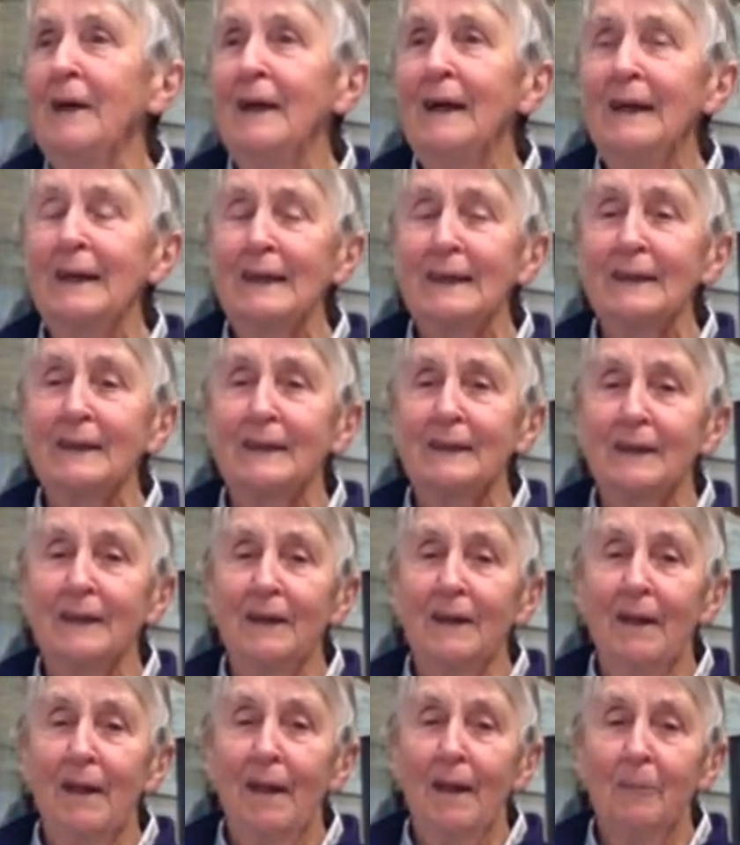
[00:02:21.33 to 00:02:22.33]
It is
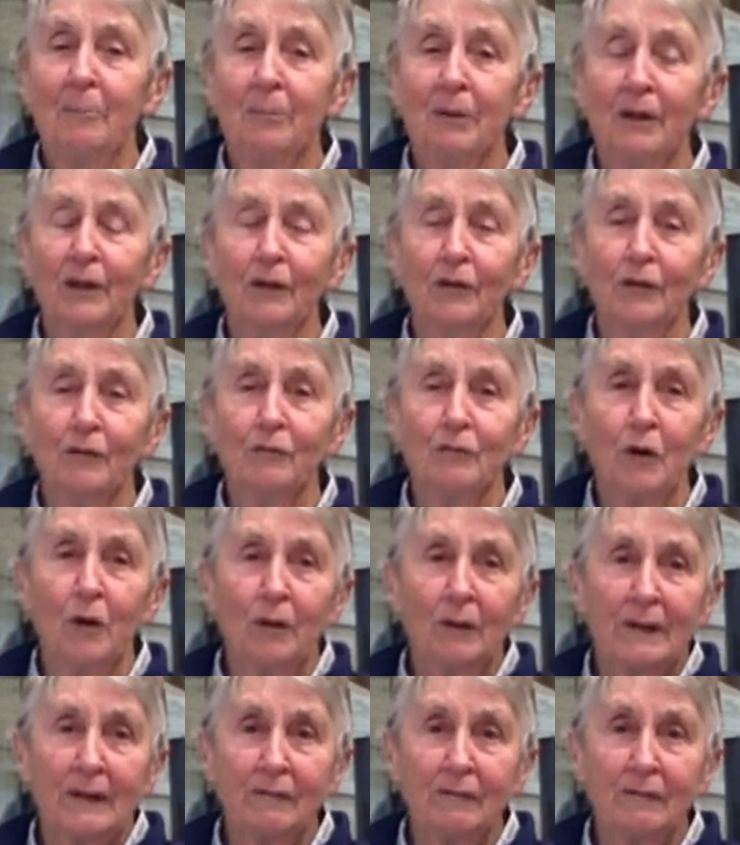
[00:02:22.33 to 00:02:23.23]
a pillar of rock